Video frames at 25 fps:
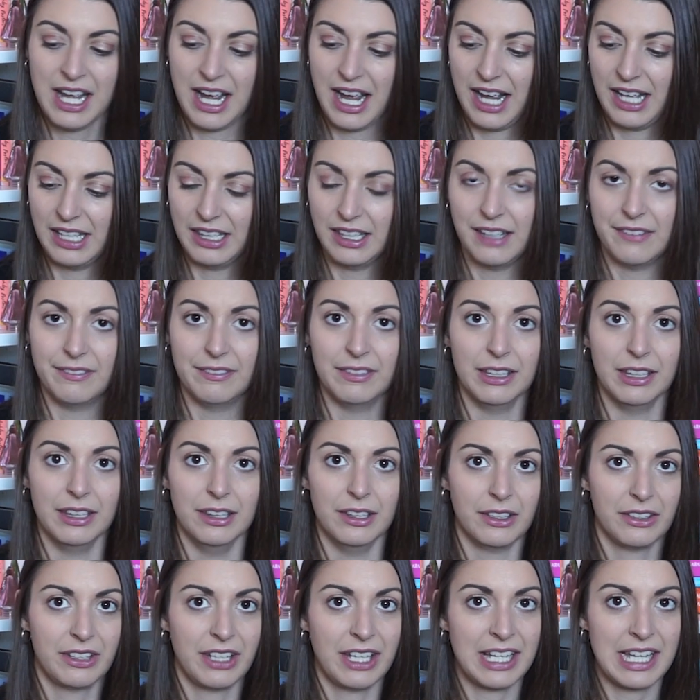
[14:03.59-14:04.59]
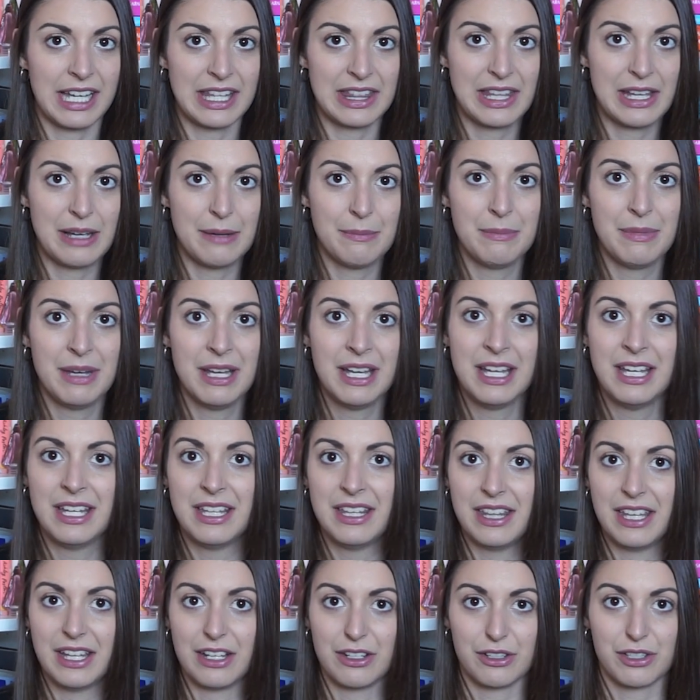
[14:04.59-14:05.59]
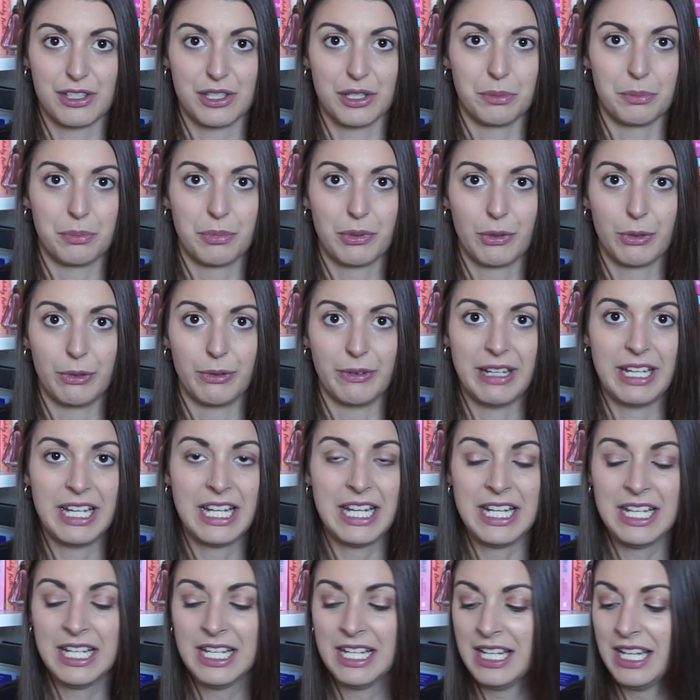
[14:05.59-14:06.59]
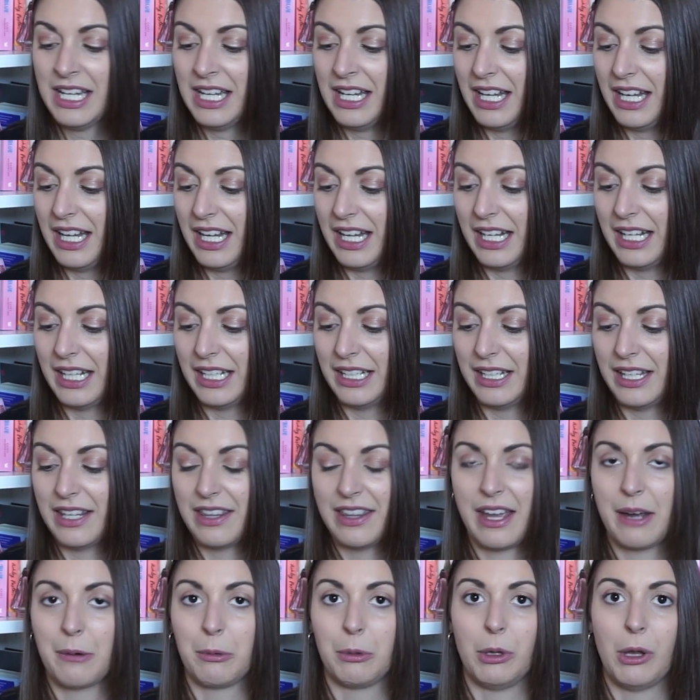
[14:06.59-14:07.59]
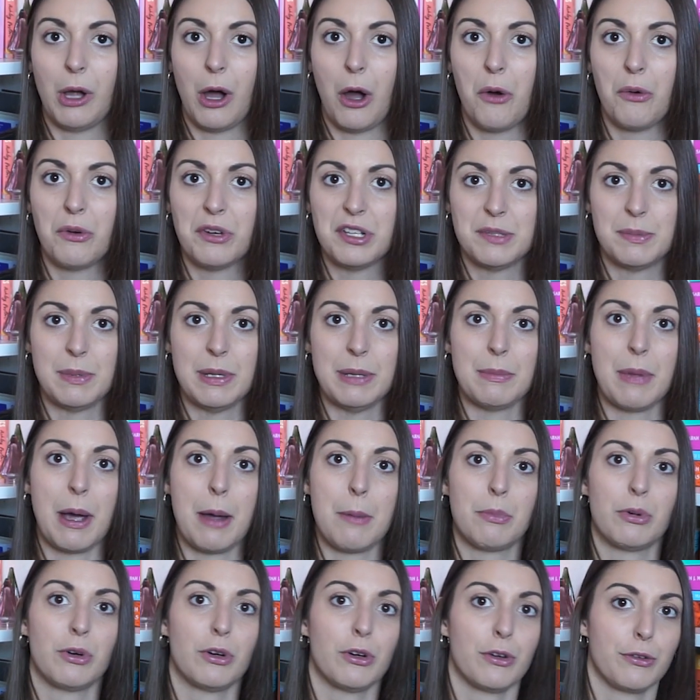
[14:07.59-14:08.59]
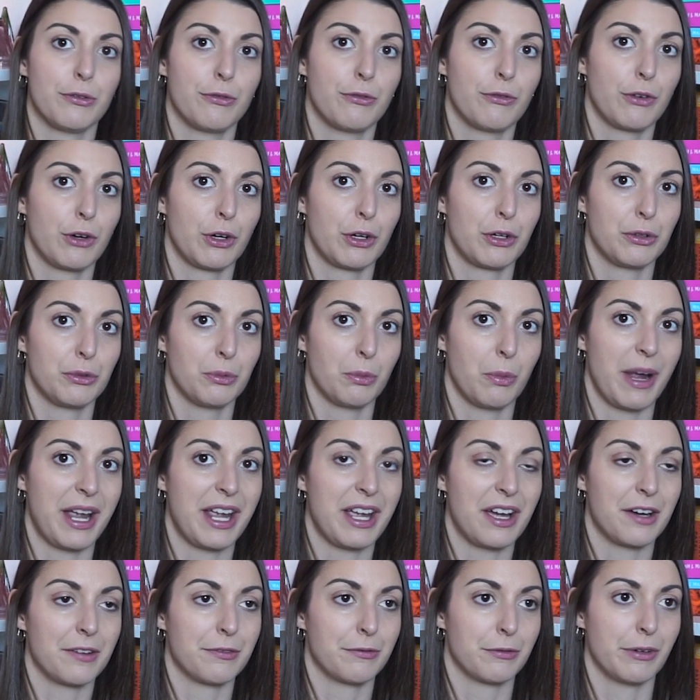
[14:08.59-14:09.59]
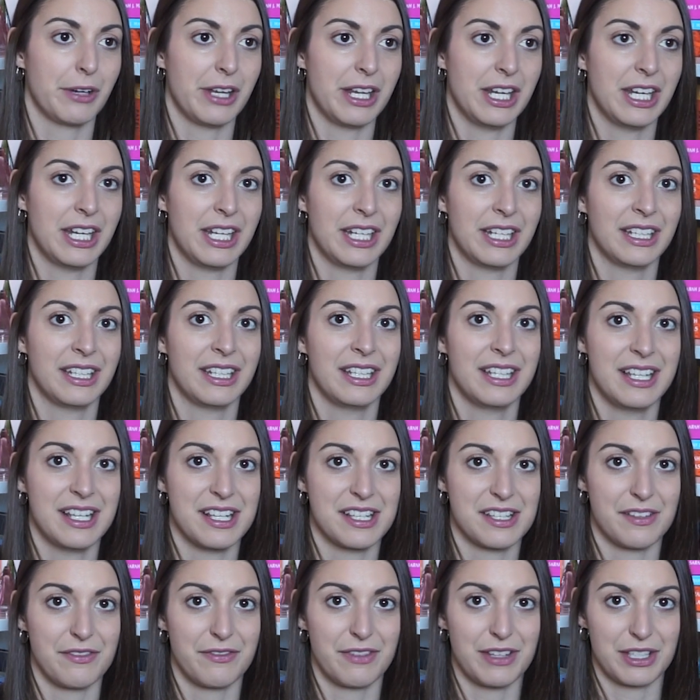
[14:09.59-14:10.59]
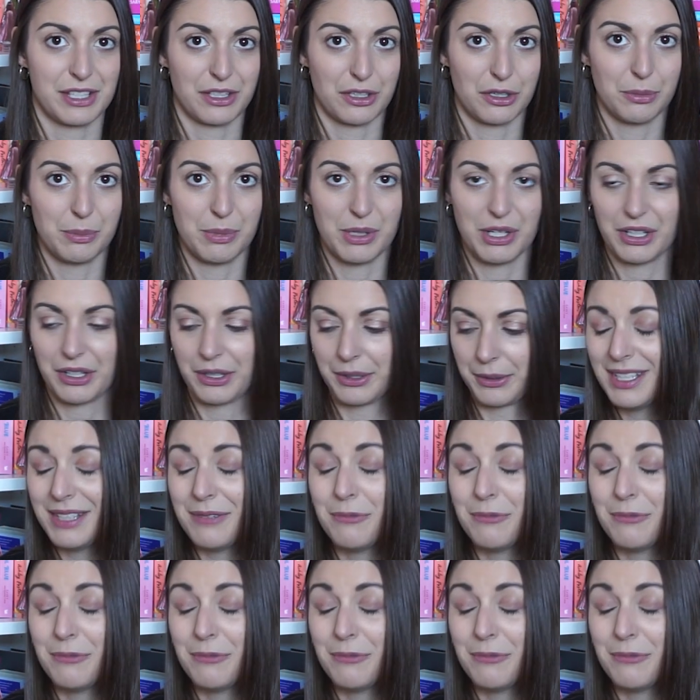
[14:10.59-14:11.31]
I love looking at them. They are so pretty and they will always be my preferred way of reading is a physical book,